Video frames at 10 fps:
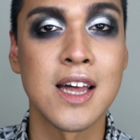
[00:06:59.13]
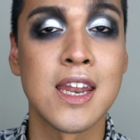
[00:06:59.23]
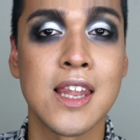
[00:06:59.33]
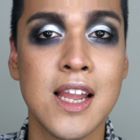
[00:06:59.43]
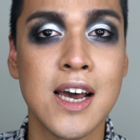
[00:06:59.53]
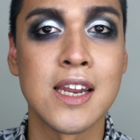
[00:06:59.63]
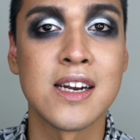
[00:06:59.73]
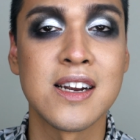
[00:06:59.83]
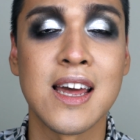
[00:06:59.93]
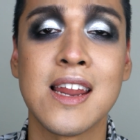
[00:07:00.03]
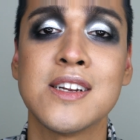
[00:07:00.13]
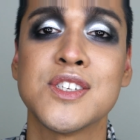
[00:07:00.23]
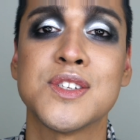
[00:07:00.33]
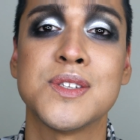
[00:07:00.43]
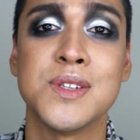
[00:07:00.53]
and liner, and I
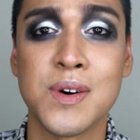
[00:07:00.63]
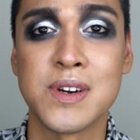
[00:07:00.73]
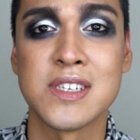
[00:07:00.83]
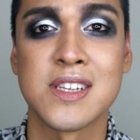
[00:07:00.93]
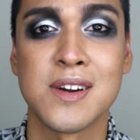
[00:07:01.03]
just noticed that